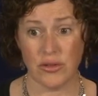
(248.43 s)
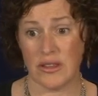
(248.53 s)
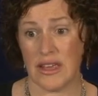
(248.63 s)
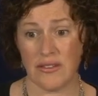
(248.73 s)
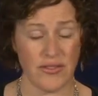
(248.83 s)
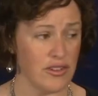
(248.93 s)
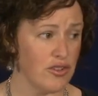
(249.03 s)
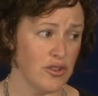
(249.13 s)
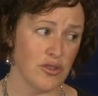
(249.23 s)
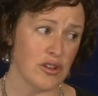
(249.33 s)
that that
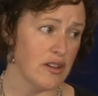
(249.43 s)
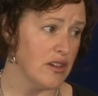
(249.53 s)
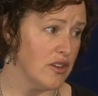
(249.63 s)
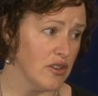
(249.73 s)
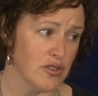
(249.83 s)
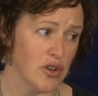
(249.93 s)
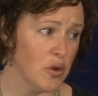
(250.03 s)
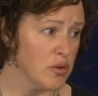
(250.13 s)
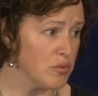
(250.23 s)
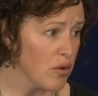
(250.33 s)
physician you saw 10 years ago
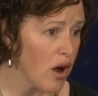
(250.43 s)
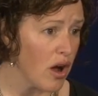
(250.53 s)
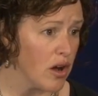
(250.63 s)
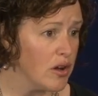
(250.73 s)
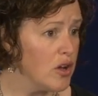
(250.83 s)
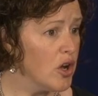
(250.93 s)
was wrong